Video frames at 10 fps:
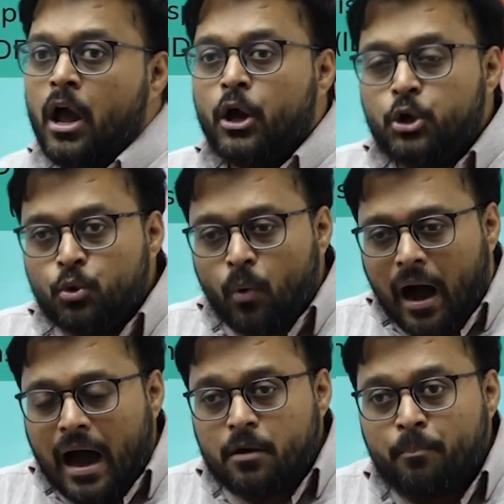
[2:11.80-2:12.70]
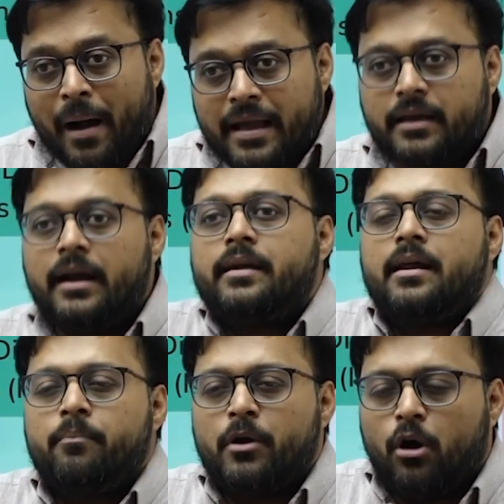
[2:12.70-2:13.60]
You are
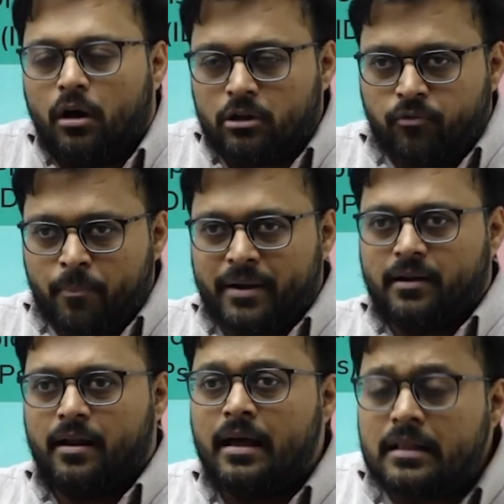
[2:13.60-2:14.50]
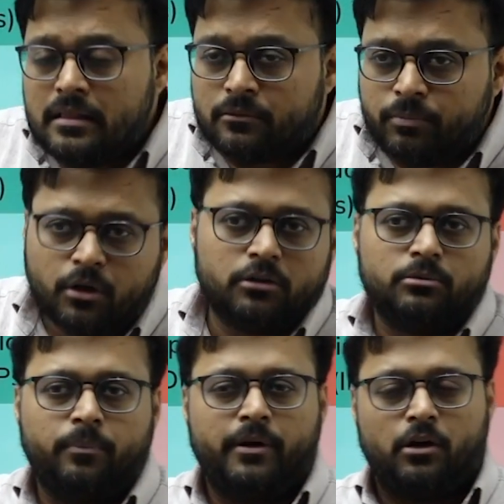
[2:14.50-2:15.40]
migrating because of a better health, because of
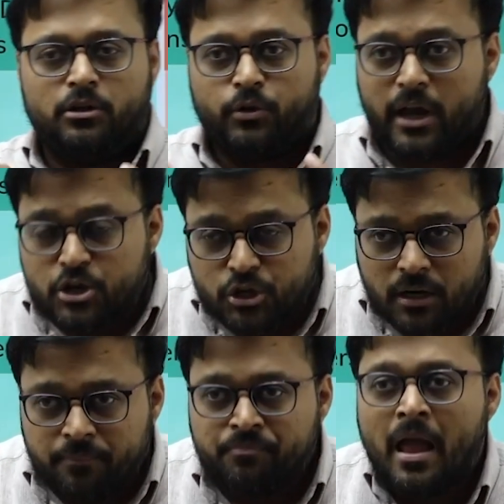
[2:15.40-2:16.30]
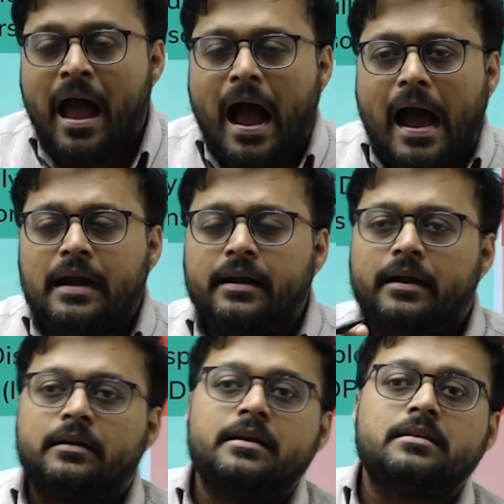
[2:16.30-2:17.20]
the better education, and
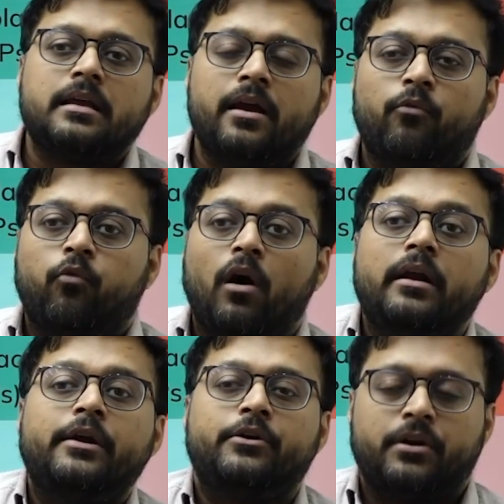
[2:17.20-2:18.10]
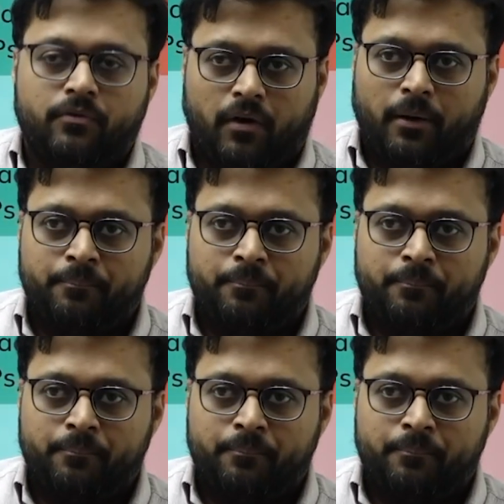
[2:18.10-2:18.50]
it is a voluntary one.